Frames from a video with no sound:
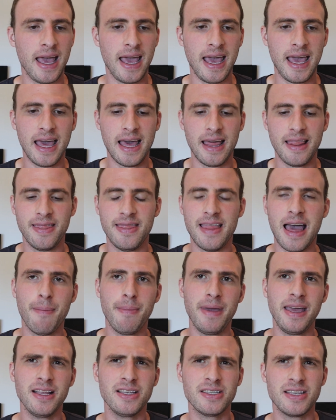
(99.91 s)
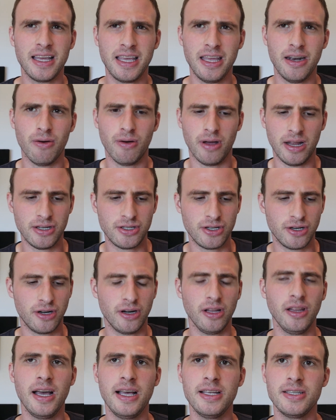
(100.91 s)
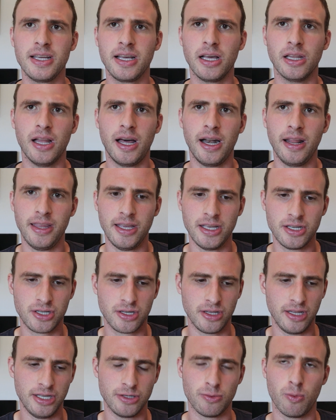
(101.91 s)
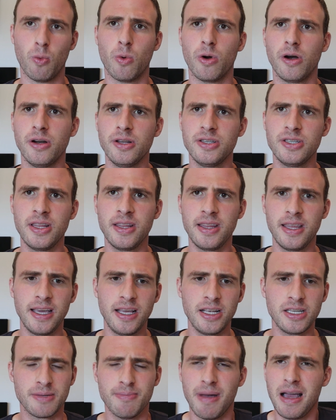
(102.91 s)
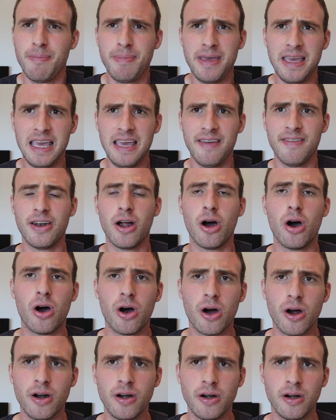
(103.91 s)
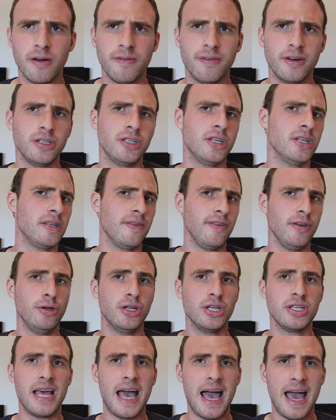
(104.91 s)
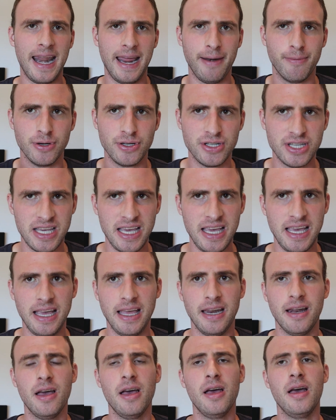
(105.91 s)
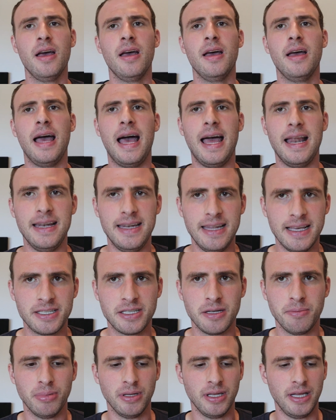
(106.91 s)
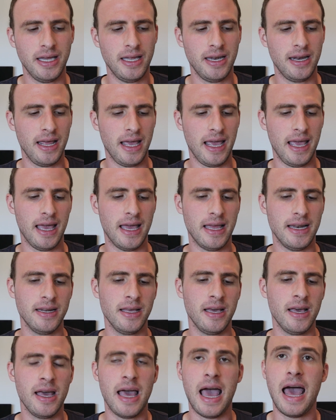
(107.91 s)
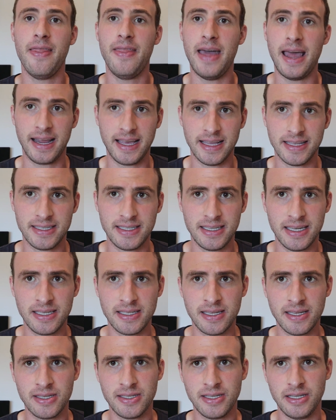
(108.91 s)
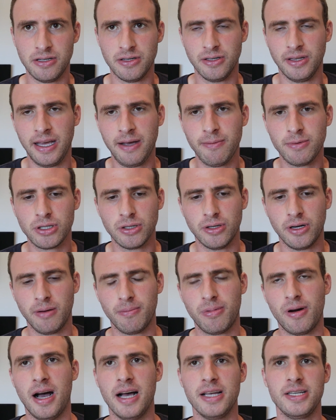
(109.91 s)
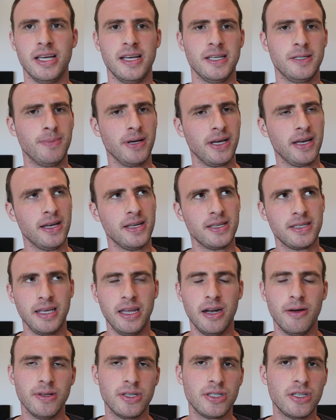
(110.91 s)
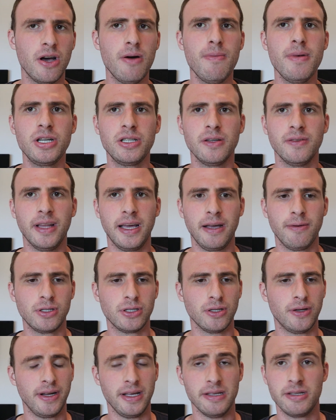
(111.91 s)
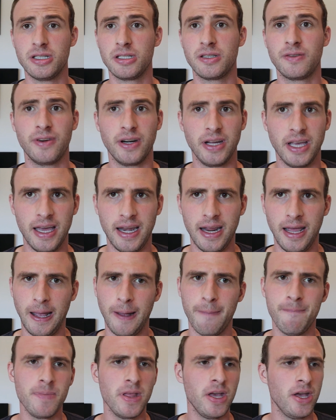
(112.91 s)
And that means that, internalizing a lot of these words and things might be even harder versus if you just had a routine, had discipline, and had that consistency in your language learning process. Because, it's so much of language learning is just forgetting.